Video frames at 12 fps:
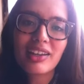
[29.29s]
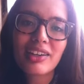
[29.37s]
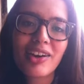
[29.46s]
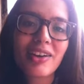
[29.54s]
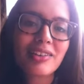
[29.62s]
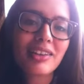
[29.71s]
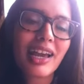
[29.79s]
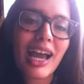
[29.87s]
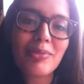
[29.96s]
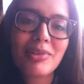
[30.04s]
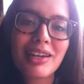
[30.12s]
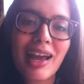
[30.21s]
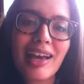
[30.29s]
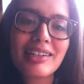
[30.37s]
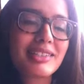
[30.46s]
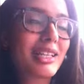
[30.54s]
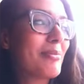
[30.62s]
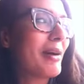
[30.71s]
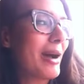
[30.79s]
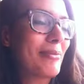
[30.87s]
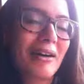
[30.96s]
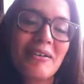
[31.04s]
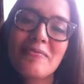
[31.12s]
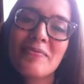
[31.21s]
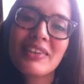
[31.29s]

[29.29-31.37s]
Currently, I'm in Addis Ababa